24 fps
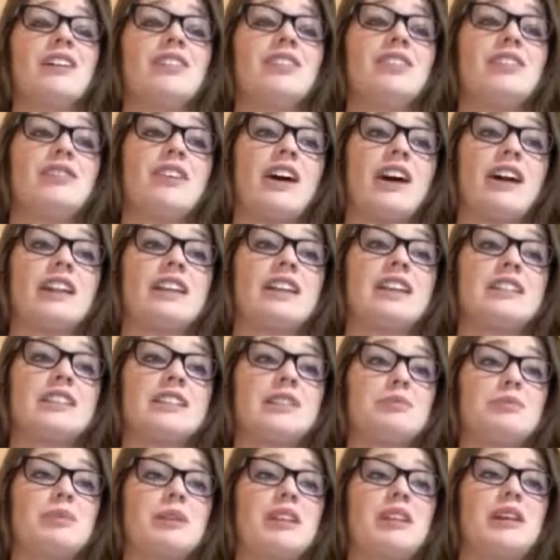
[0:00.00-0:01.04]
The valley is
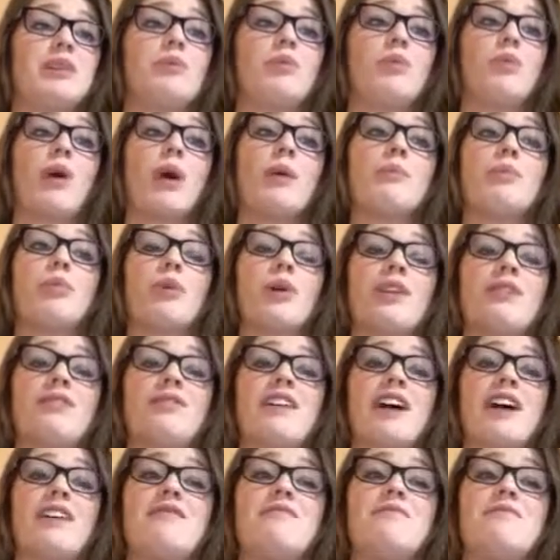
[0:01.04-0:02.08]
spending
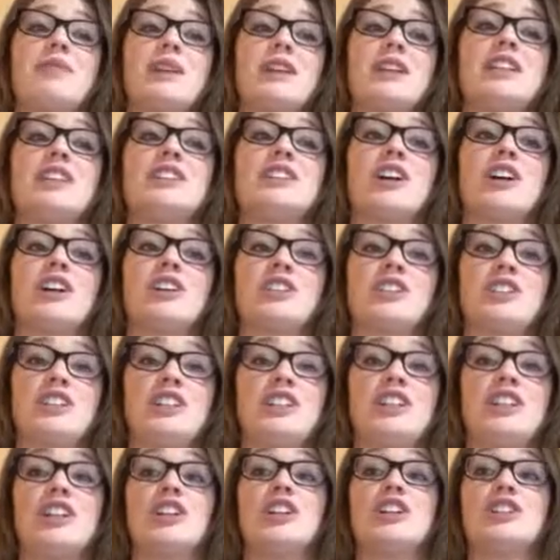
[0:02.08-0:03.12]
$1.5 million
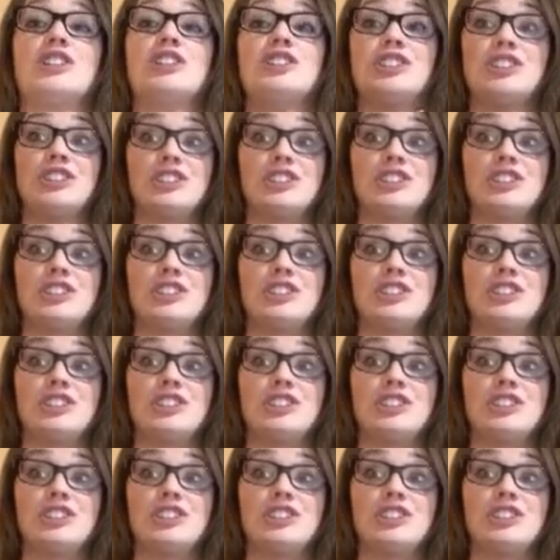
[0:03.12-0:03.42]
a year